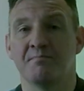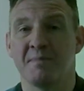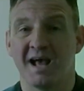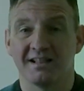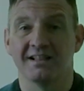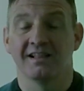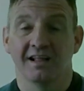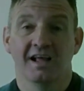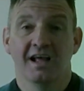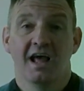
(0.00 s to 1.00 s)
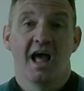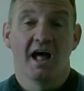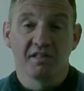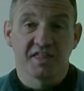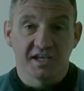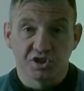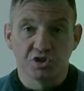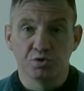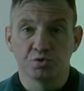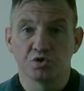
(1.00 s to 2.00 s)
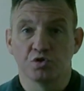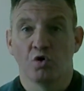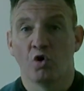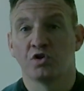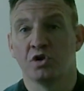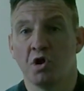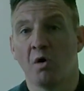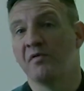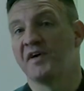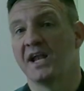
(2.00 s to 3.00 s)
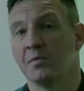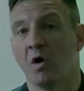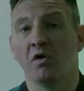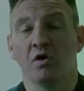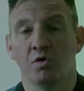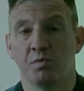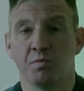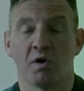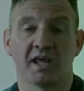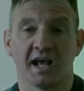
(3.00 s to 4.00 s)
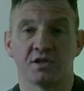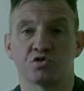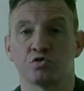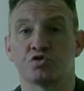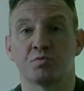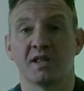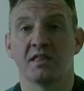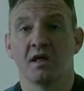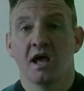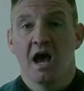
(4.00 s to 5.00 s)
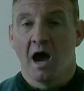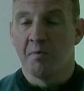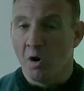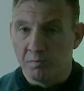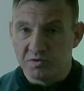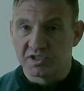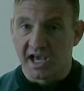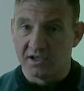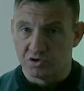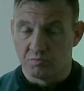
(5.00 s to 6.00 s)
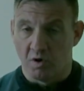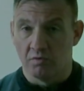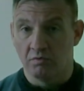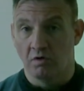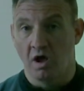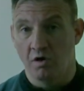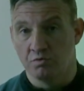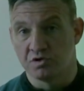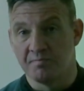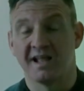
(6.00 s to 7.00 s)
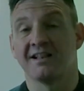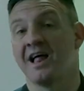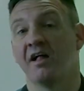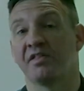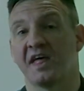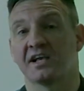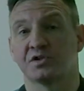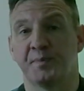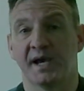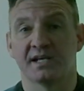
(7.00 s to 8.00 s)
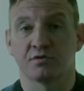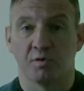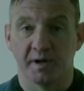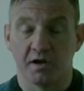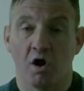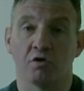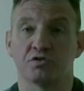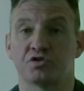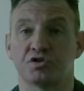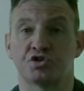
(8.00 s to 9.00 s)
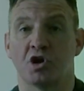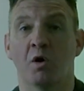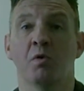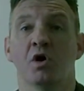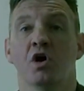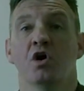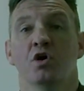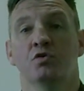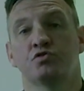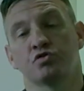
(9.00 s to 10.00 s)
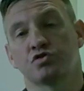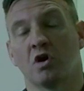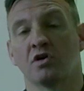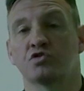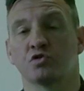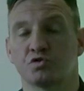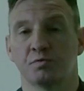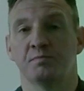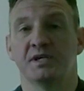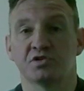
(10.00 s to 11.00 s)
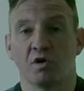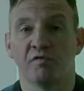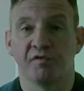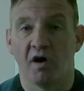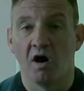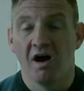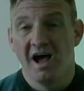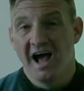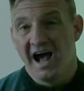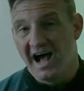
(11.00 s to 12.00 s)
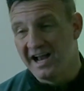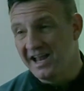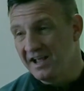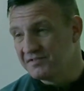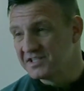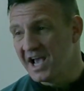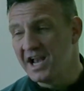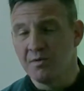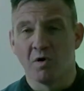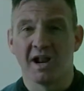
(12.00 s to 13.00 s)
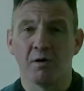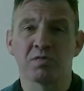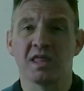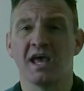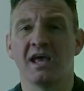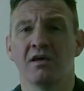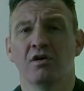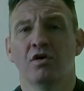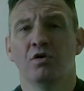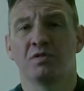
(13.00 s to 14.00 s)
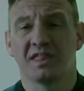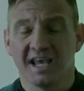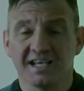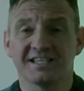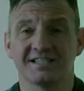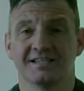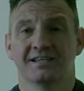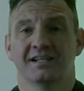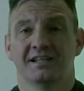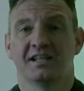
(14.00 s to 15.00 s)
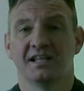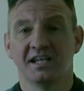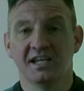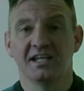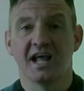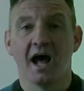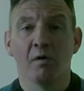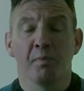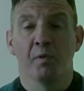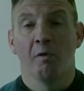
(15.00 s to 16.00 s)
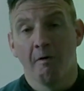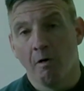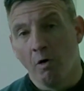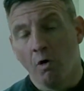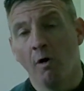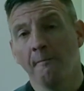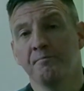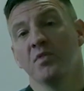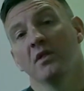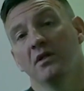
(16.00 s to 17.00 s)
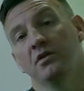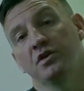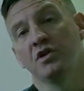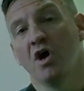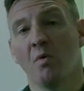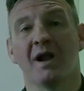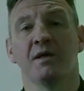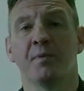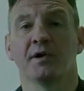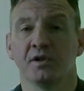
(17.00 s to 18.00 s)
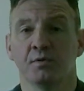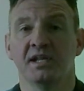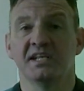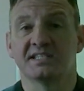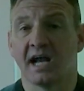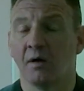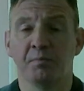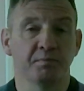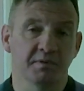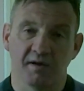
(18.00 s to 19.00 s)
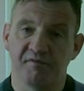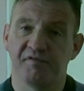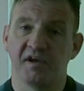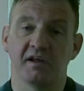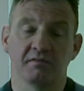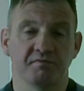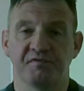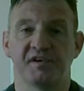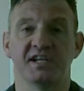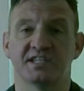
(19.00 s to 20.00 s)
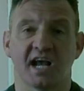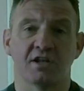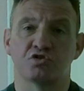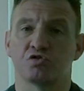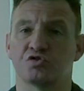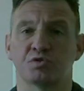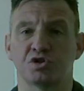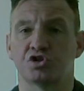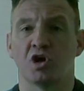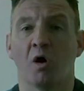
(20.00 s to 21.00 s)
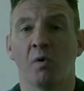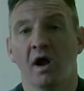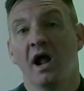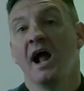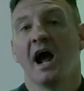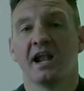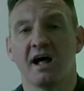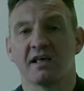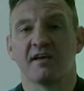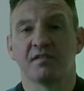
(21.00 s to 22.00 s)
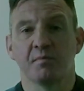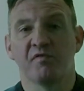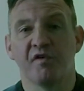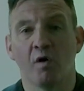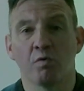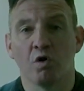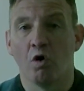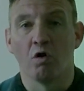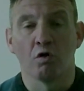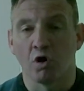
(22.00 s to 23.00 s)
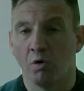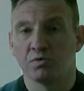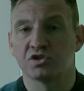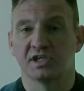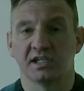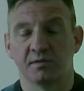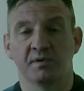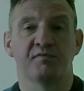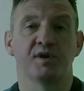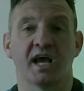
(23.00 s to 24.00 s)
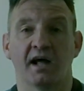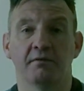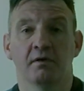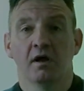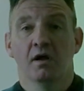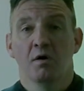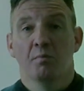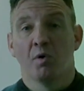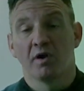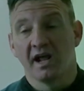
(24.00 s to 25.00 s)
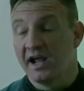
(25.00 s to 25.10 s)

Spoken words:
mental health issues or they know of anyone who we want to get in touch with, I'm hoping to get someone who's a mental health expert coming onto the show, who's just got in touch with me so far. And if there's anyone out there who thinks that they need help or they know anybody who needs help, then feel free to get in touch with the show and I'll give them a phone call or go and see them if we can. But